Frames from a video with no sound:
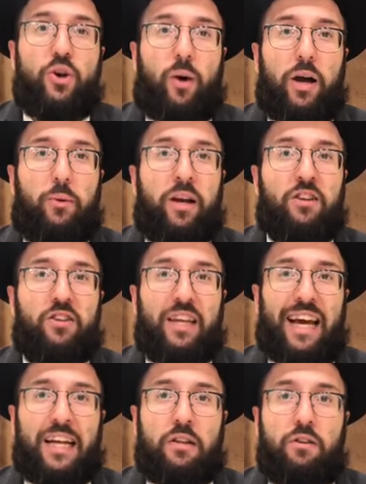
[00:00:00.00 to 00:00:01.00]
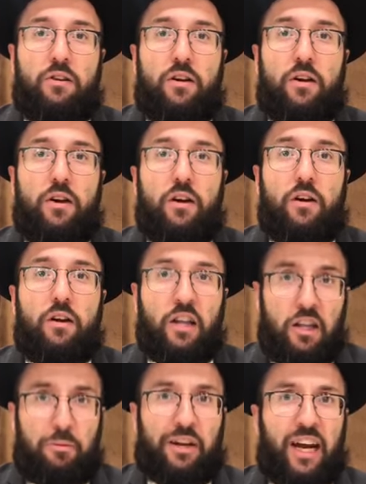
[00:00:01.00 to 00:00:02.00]
Why are you waiting to the end? In
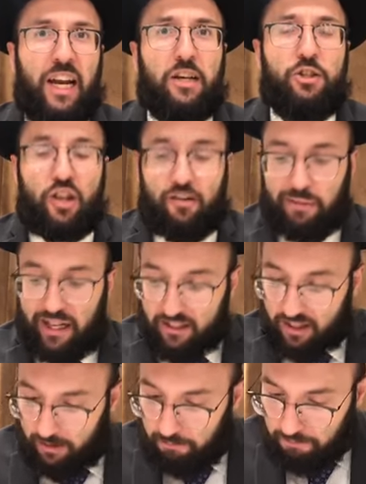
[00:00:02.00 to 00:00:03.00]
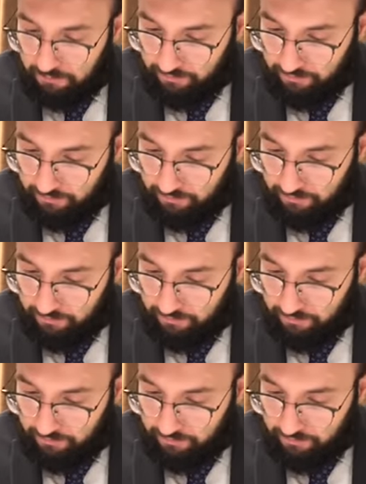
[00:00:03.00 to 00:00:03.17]
the beginning, you should have blessed them.